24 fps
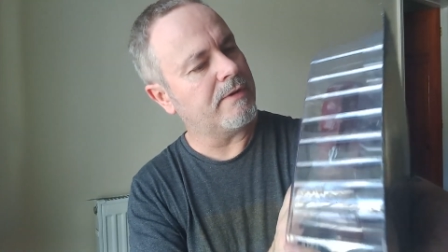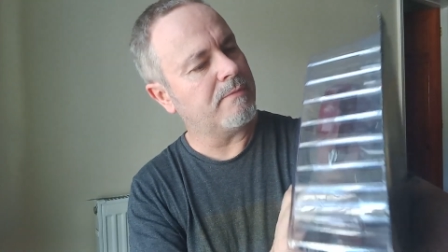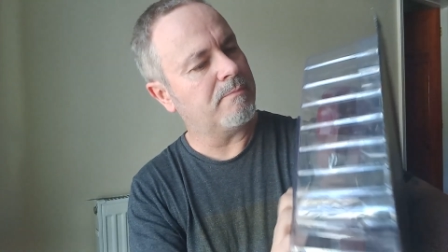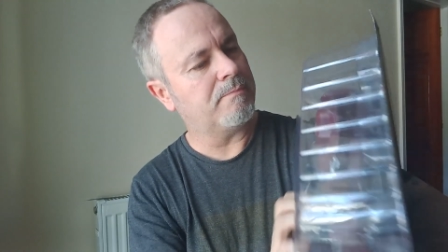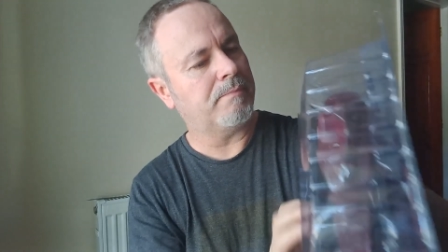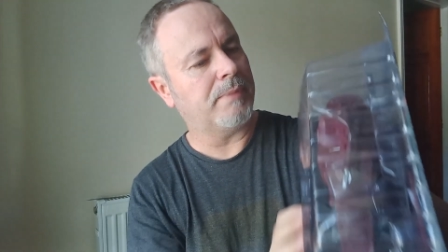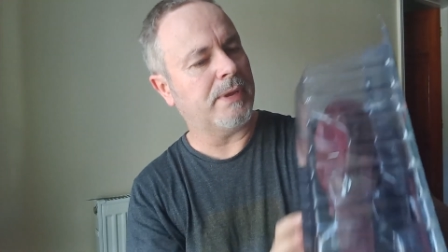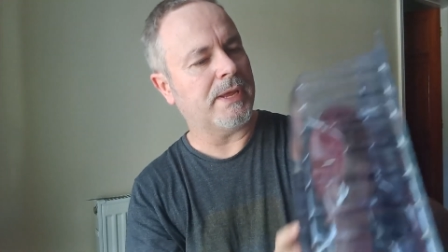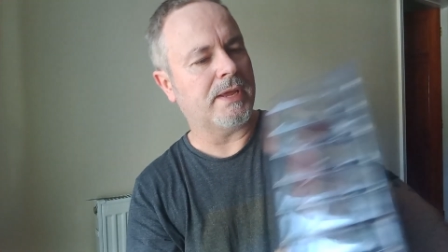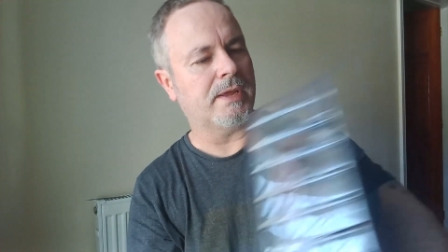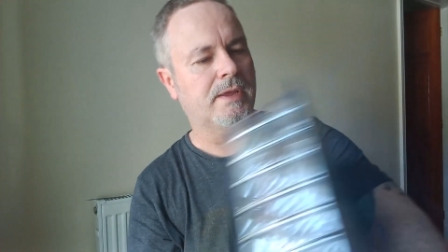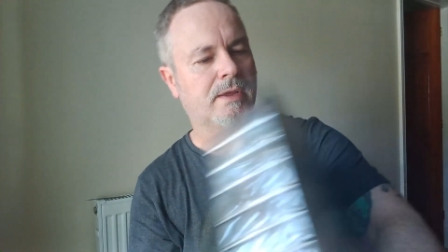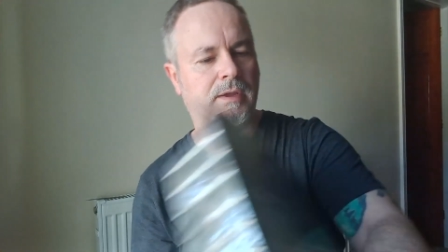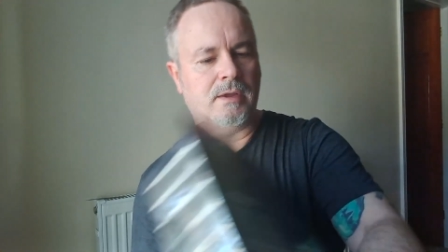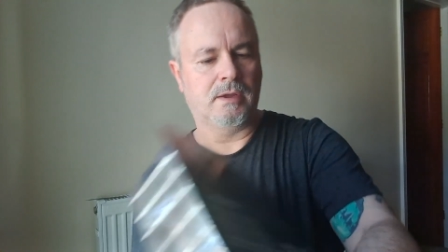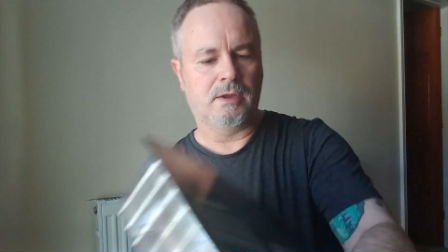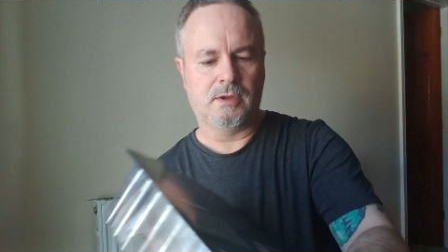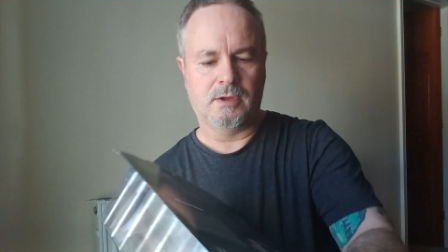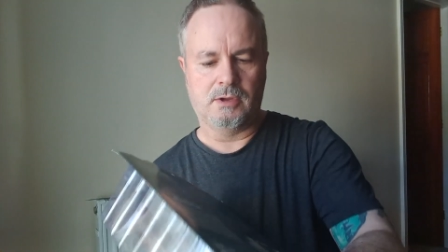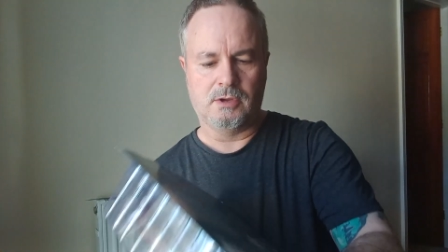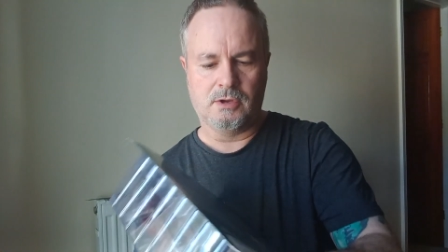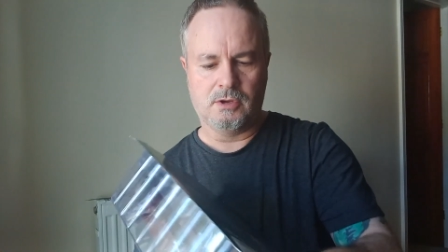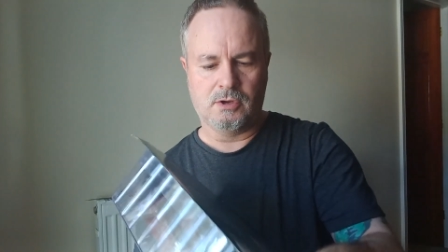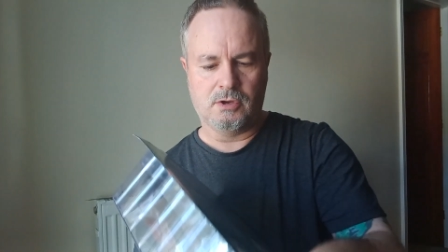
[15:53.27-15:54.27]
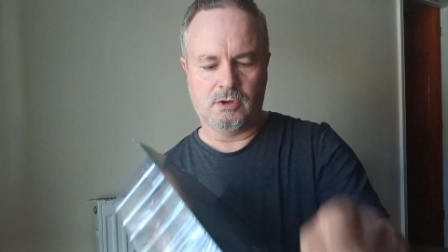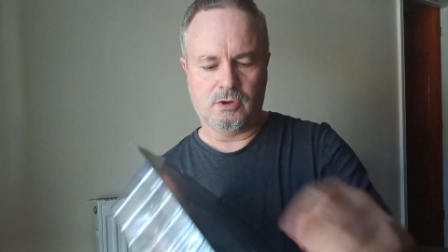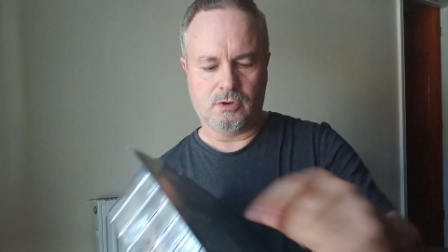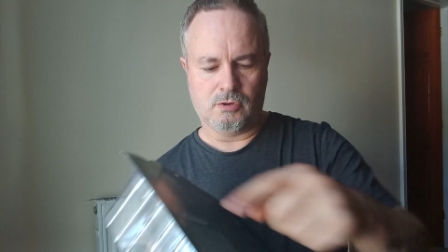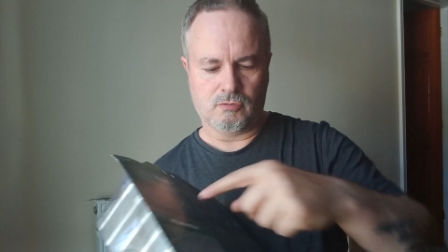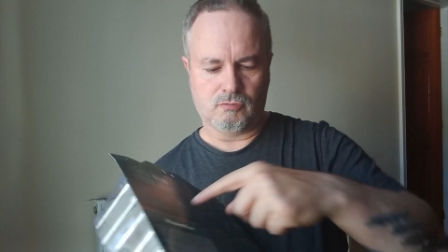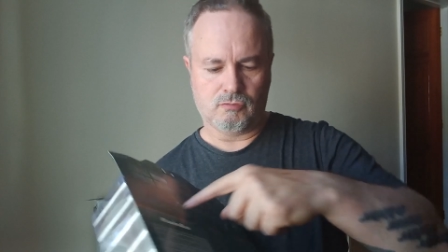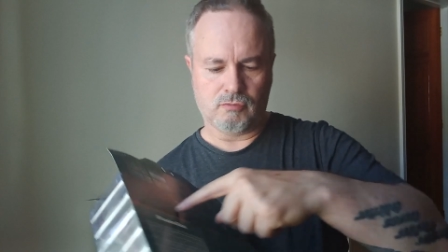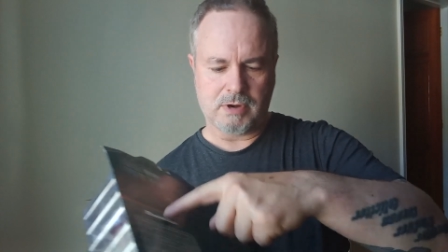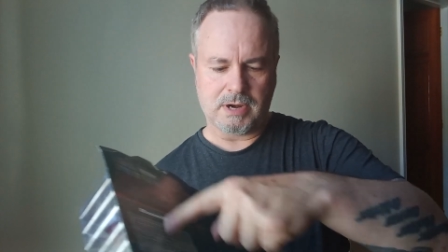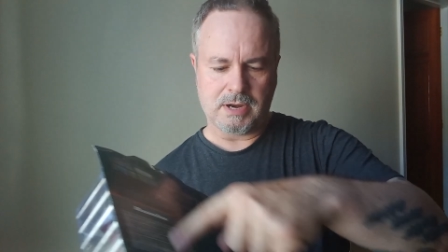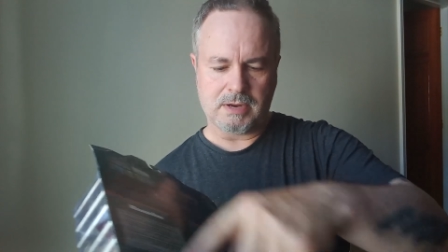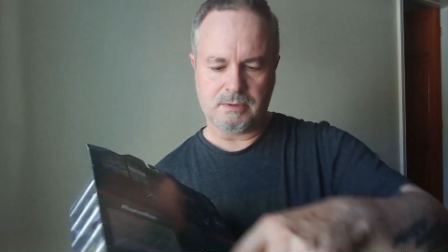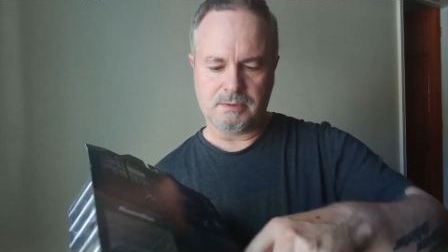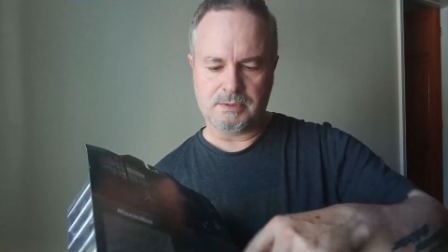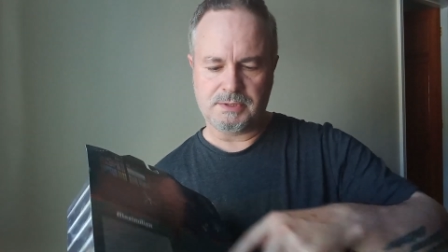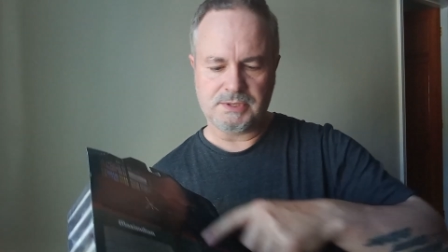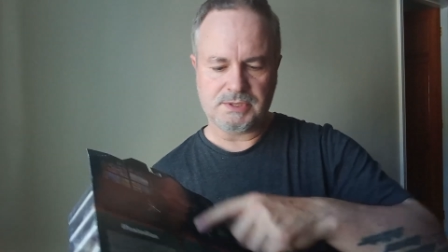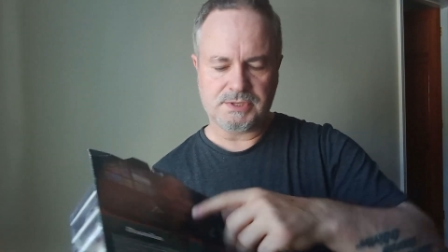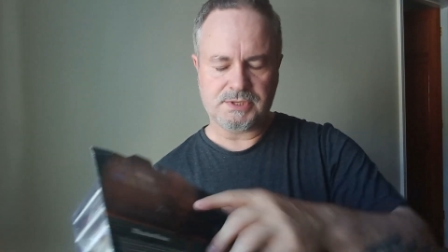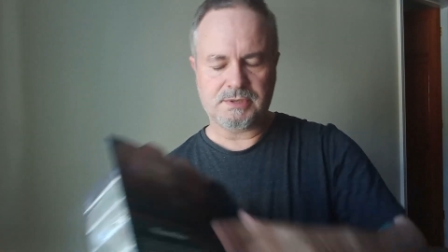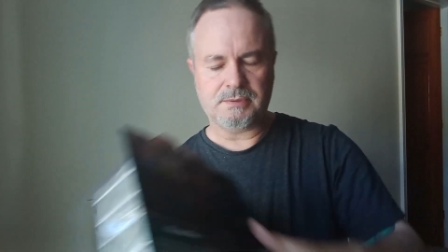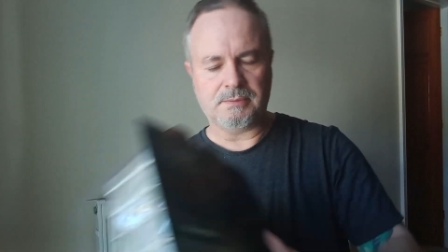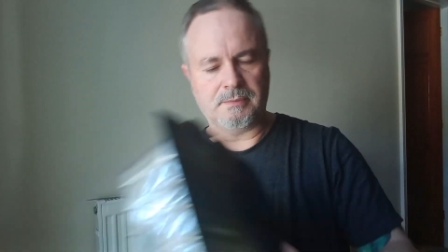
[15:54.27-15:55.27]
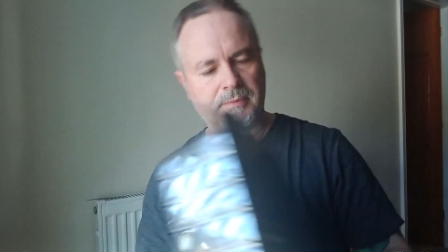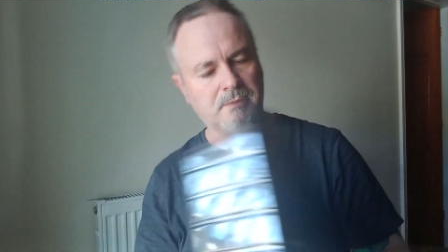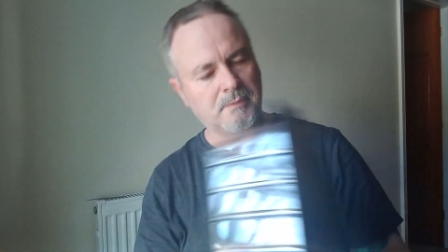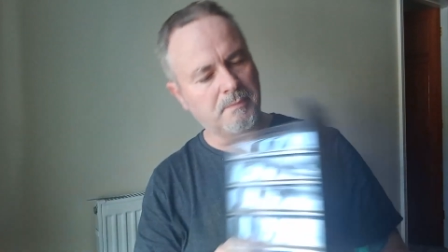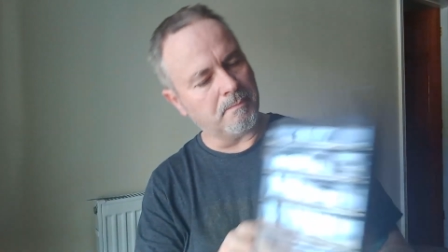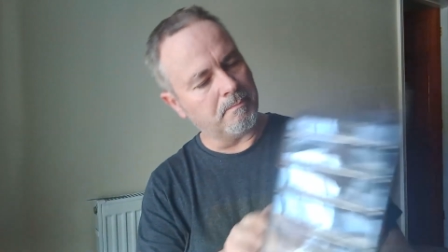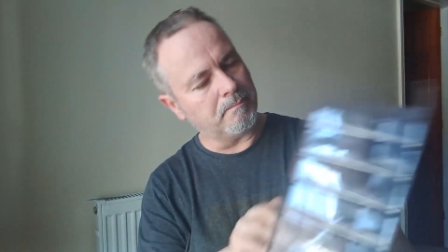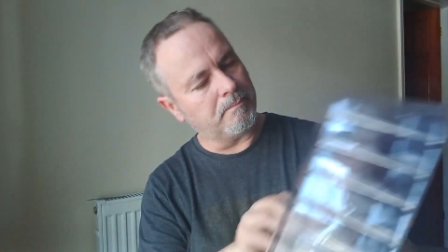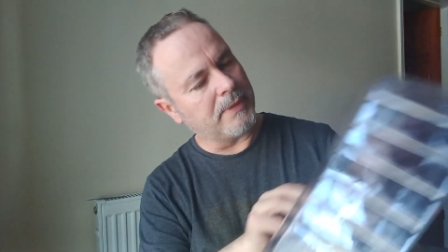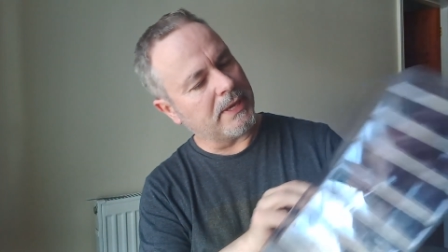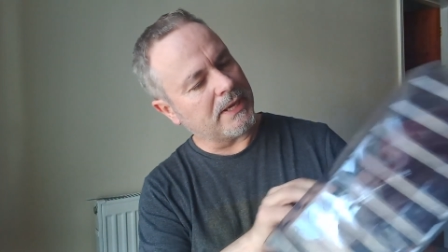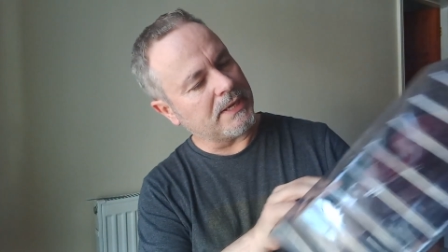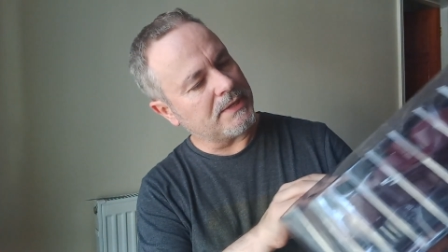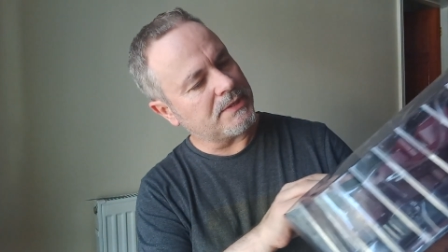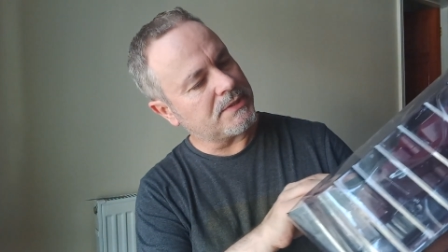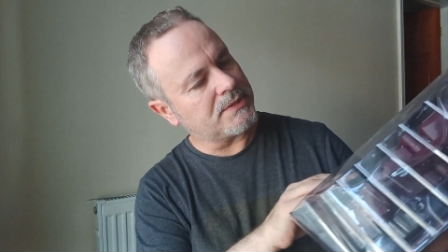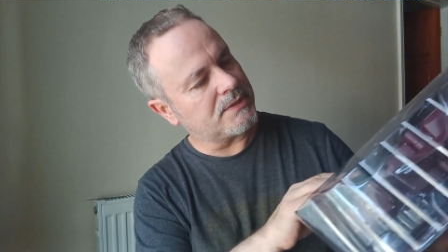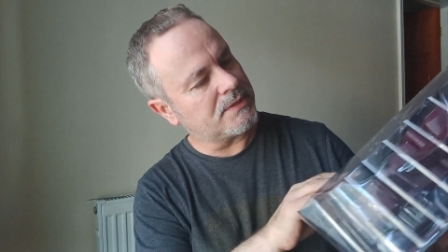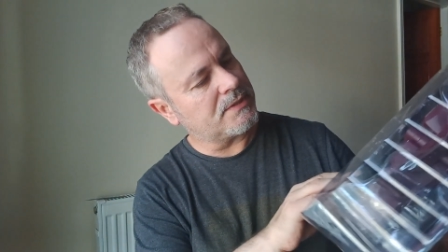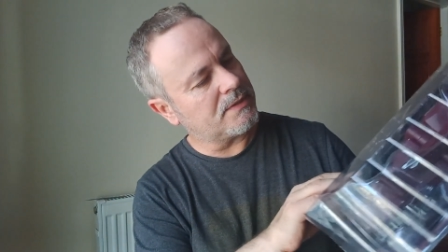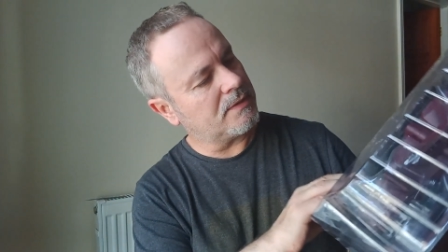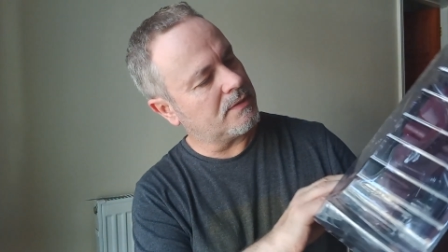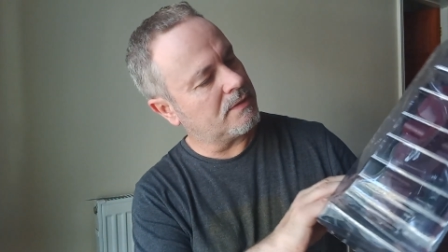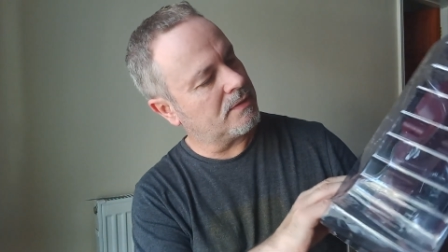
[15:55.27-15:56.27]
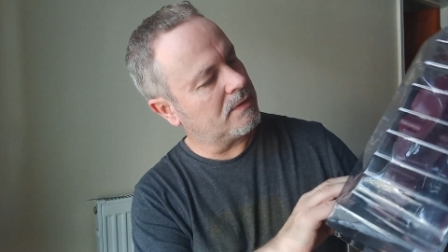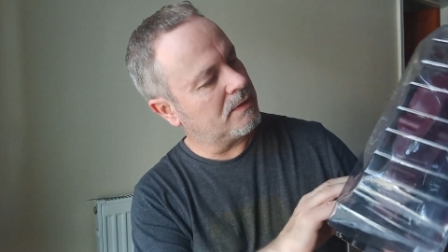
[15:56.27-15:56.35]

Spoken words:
big round base,